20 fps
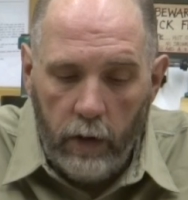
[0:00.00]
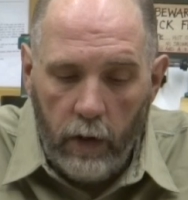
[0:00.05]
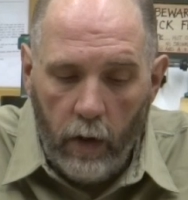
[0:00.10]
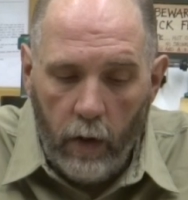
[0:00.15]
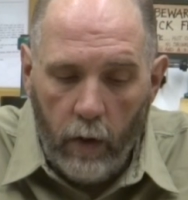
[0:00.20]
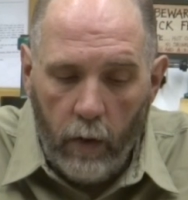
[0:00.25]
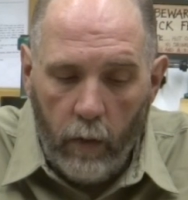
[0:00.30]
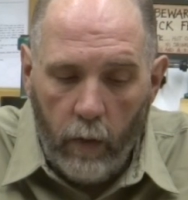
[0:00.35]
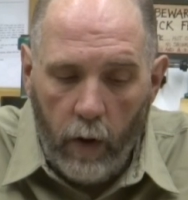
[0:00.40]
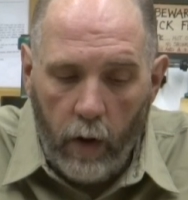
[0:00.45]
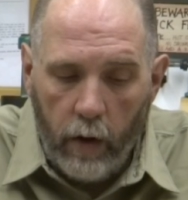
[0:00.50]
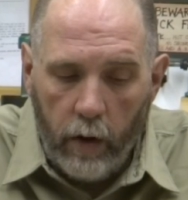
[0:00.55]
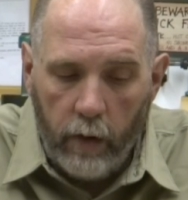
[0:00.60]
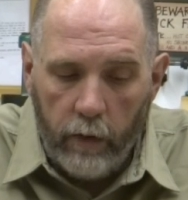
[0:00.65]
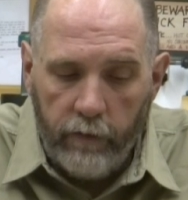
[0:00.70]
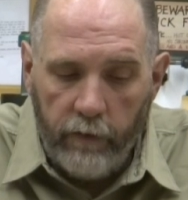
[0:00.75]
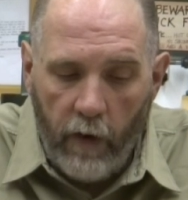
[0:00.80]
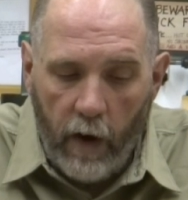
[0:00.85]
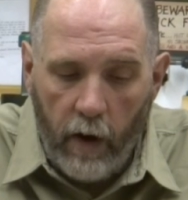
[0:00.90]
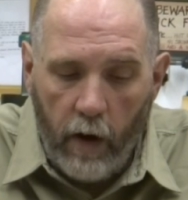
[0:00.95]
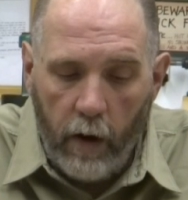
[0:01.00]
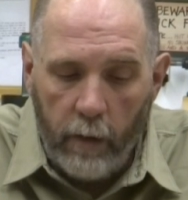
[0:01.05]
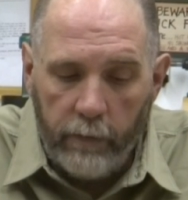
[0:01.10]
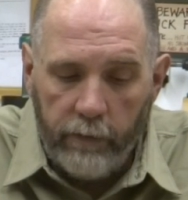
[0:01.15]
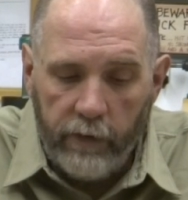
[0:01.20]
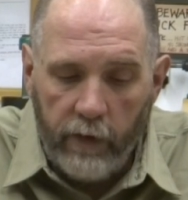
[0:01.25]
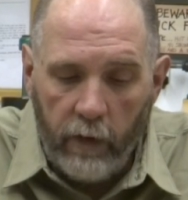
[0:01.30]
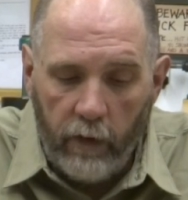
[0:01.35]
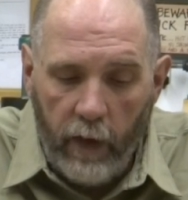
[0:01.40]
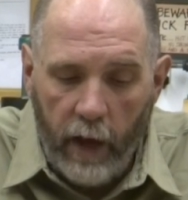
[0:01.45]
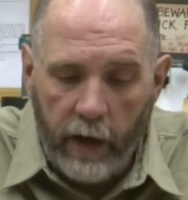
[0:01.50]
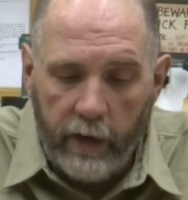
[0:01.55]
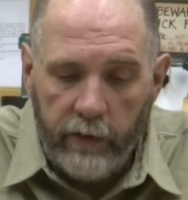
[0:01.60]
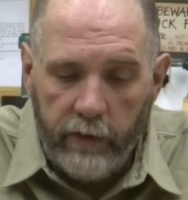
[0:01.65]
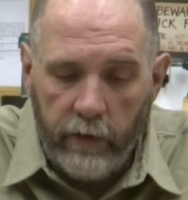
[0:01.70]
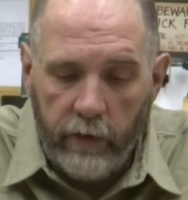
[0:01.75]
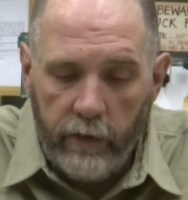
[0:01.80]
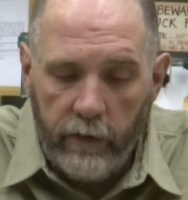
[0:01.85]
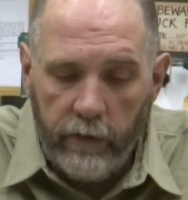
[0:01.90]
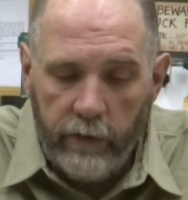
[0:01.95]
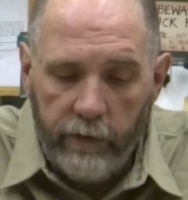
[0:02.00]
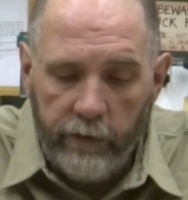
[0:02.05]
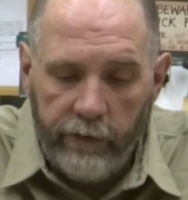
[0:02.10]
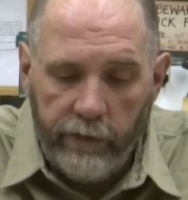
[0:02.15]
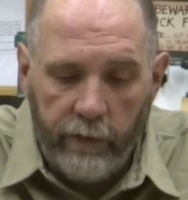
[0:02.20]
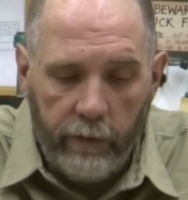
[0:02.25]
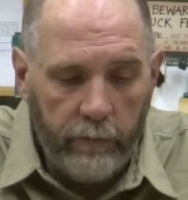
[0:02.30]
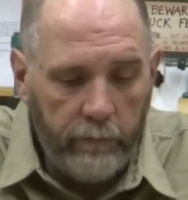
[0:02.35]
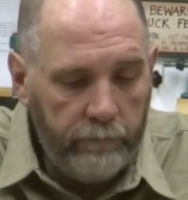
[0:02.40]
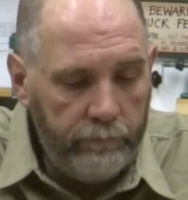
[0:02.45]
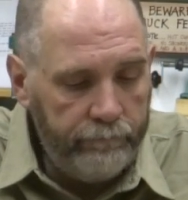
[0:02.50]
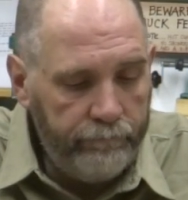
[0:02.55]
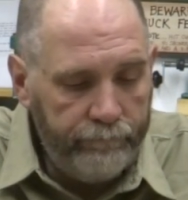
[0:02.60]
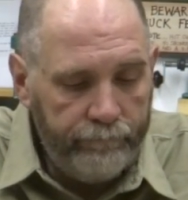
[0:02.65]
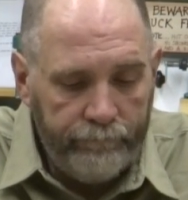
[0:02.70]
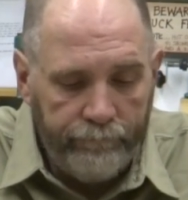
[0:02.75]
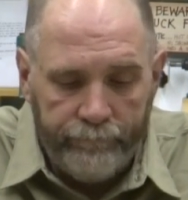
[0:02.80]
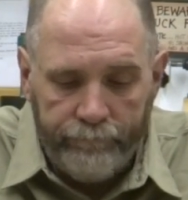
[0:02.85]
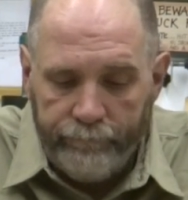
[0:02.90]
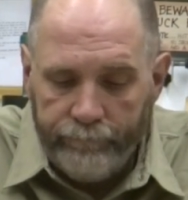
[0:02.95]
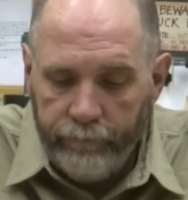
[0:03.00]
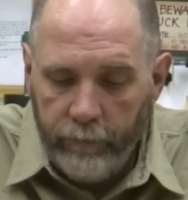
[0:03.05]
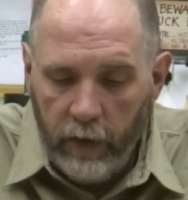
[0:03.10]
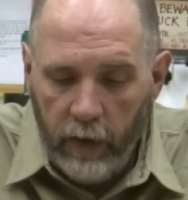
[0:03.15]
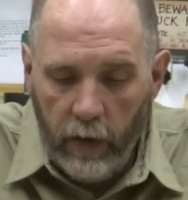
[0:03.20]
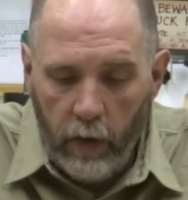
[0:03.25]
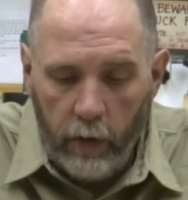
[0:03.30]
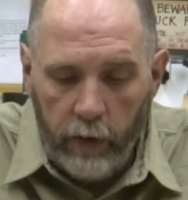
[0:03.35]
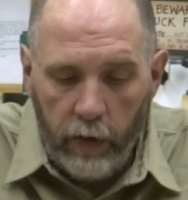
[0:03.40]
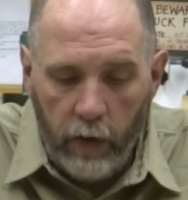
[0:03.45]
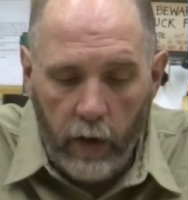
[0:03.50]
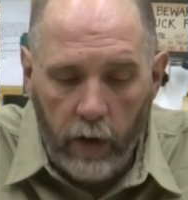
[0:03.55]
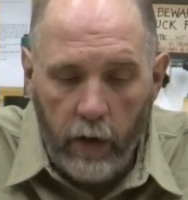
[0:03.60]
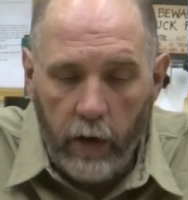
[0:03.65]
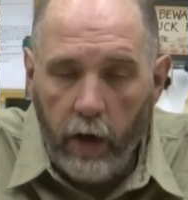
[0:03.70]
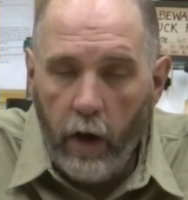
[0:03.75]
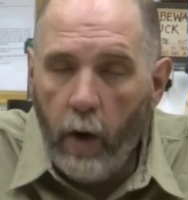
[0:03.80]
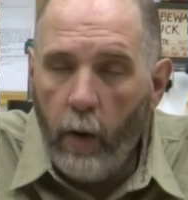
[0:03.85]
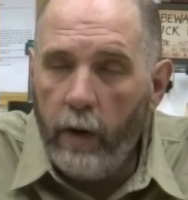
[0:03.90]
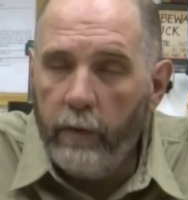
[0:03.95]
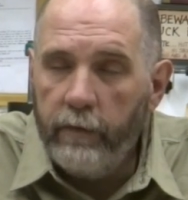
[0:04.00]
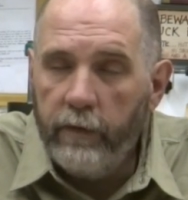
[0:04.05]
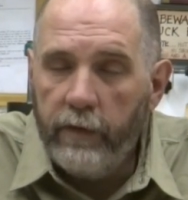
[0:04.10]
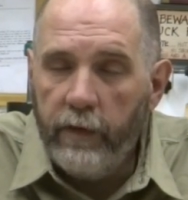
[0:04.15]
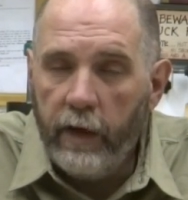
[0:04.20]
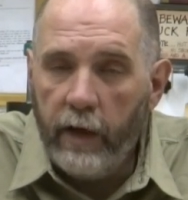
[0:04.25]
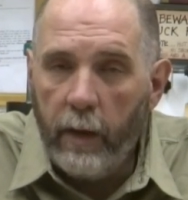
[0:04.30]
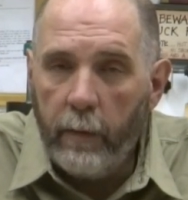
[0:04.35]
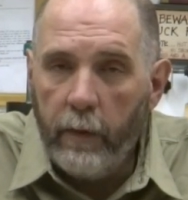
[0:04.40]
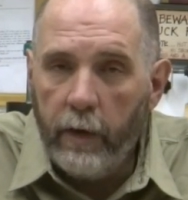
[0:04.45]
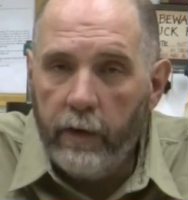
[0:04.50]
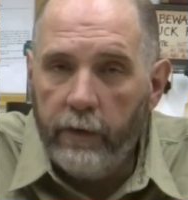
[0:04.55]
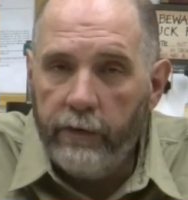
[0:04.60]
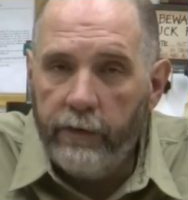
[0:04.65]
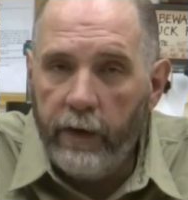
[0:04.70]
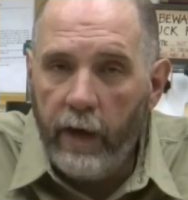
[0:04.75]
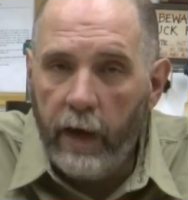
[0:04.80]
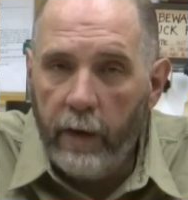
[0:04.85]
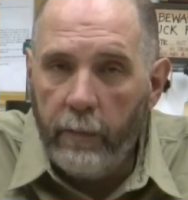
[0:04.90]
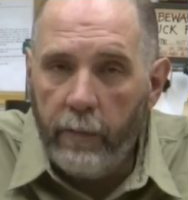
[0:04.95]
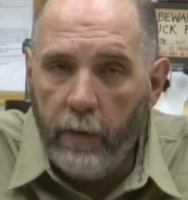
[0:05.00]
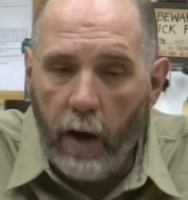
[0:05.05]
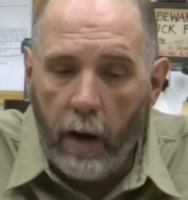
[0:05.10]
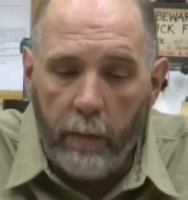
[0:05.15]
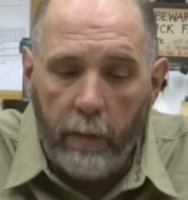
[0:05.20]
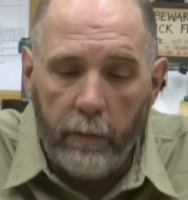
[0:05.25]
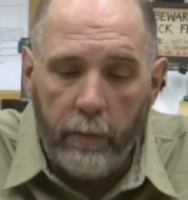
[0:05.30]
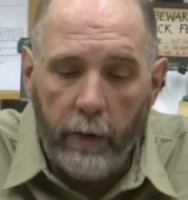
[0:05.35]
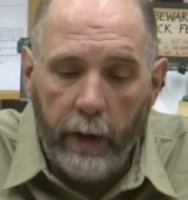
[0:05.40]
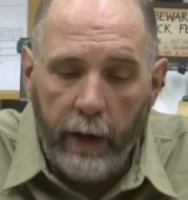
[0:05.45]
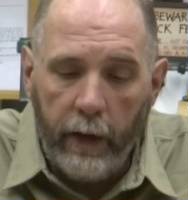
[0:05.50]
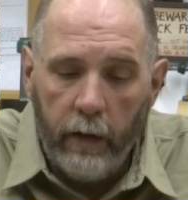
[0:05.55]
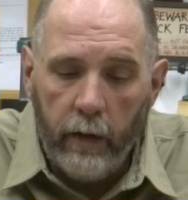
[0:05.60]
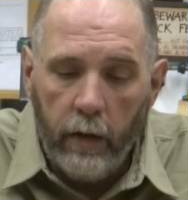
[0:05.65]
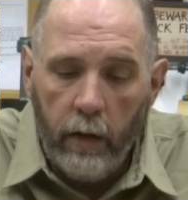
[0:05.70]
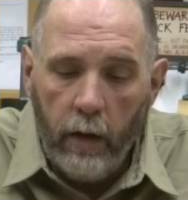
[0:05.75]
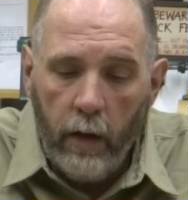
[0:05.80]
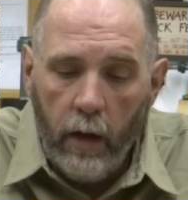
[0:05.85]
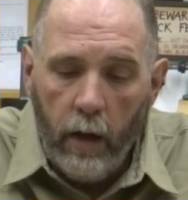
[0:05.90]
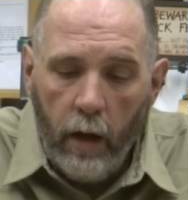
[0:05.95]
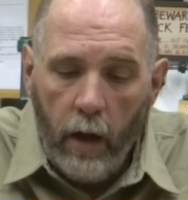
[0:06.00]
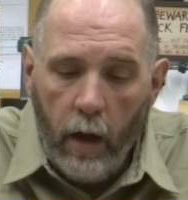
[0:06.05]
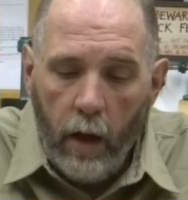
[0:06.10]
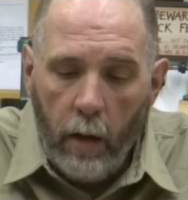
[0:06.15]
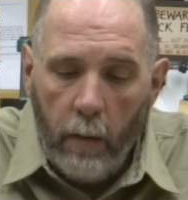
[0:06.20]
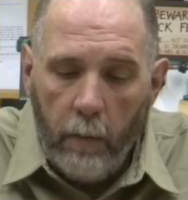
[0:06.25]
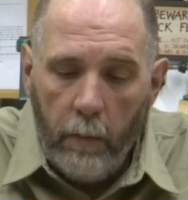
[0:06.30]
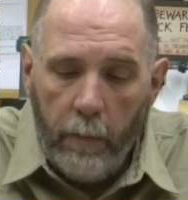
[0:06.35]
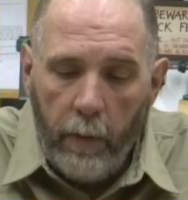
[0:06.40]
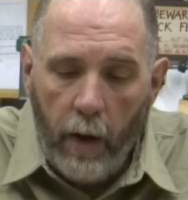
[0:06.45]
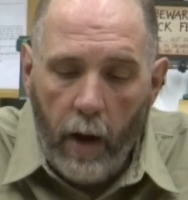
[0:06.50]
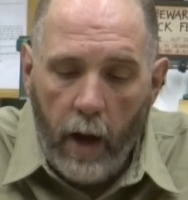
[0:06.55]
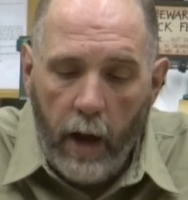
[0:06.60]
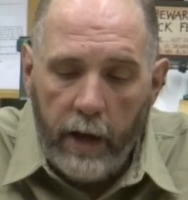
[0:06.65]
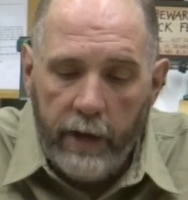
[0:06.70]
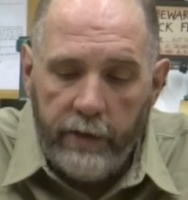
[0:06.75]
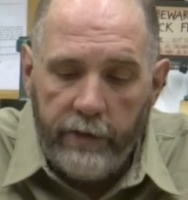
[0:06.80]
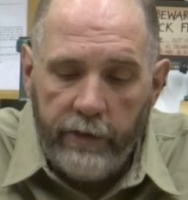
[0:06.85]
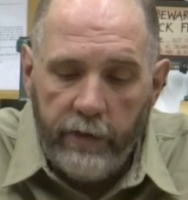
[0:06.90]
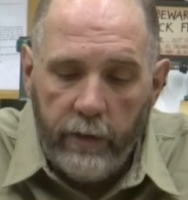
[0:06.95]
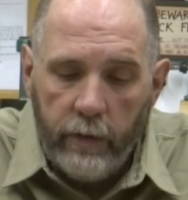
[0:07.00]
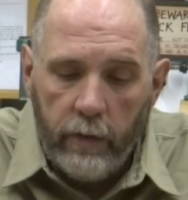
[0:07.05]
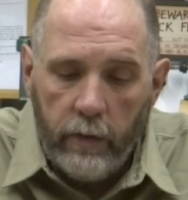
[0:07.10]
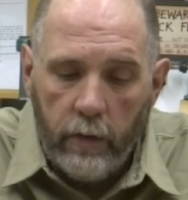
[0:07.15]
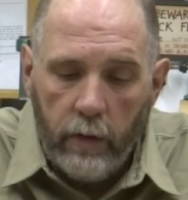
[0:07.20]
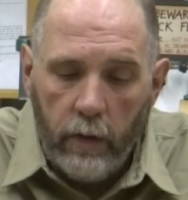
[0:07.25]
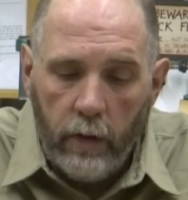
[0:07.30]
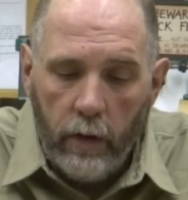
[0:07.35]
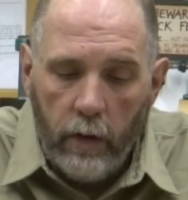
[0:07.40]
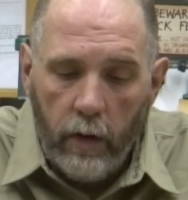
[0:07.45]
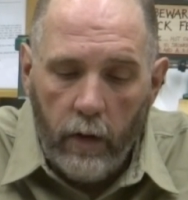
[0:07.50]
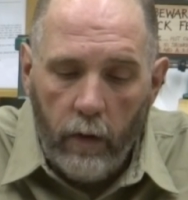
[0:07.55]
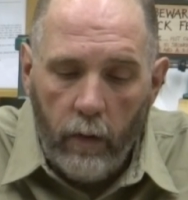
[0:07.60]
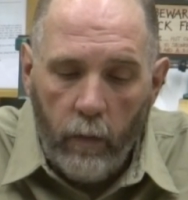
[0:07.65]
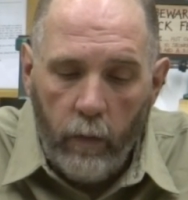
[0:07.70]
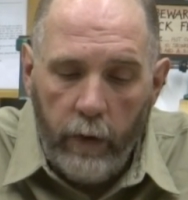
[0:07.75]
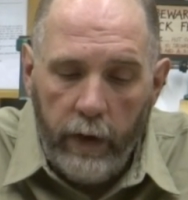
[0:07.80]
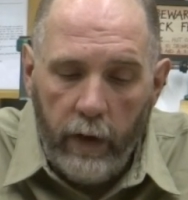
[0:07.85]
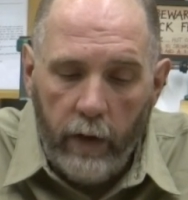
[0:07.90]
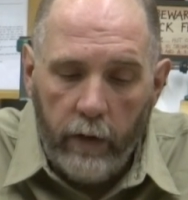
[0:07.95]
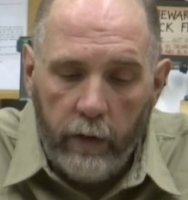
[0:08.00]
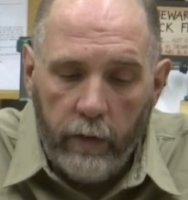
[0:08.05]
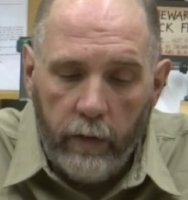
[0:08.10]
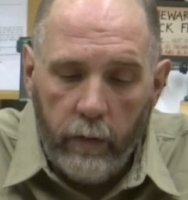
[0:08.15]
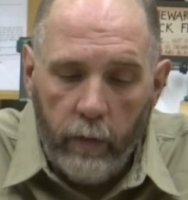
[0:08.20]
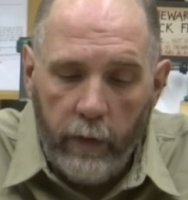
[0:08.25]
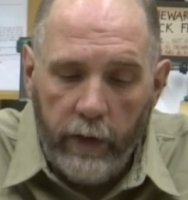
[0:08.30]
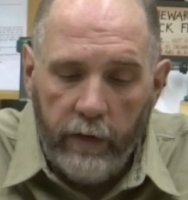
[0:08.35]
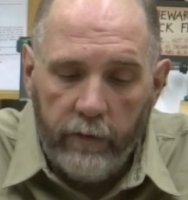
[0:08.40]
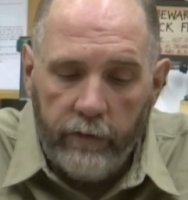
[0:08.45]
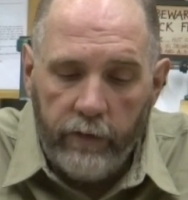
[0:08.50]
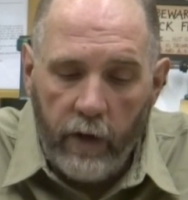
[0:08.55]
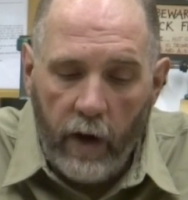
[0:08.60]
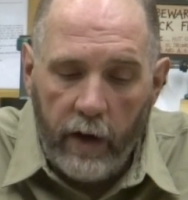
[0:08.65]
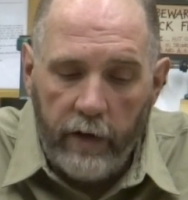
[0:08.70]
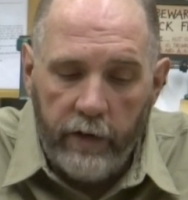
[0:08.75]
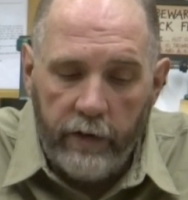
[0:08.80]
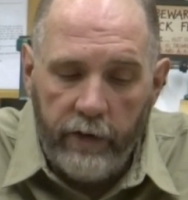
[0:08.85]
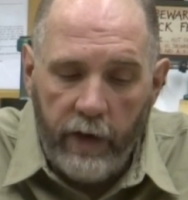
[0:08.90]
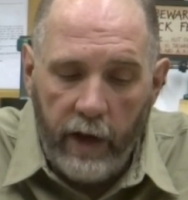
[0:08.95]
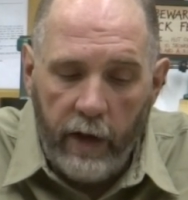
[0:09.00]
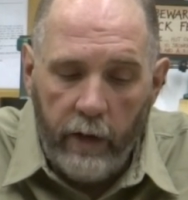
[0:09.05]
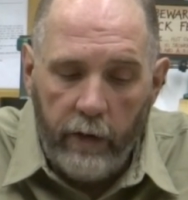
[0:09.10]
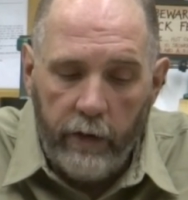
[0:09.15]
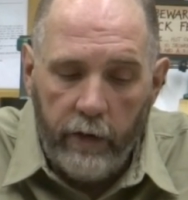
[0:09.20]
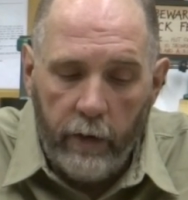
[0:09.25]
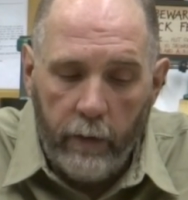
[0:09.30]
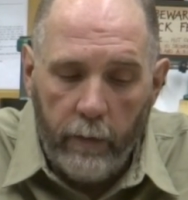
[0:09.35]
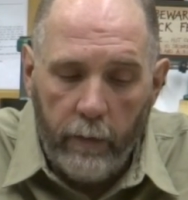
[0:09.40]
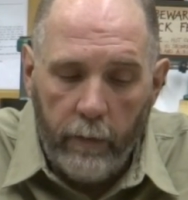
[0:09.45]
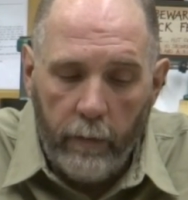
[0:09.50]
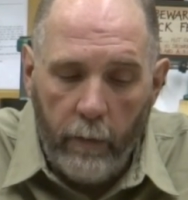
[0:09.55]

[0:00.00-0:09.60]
are firearms collectors, you're going to know everything I'm going to say probably. But we have tried to tailor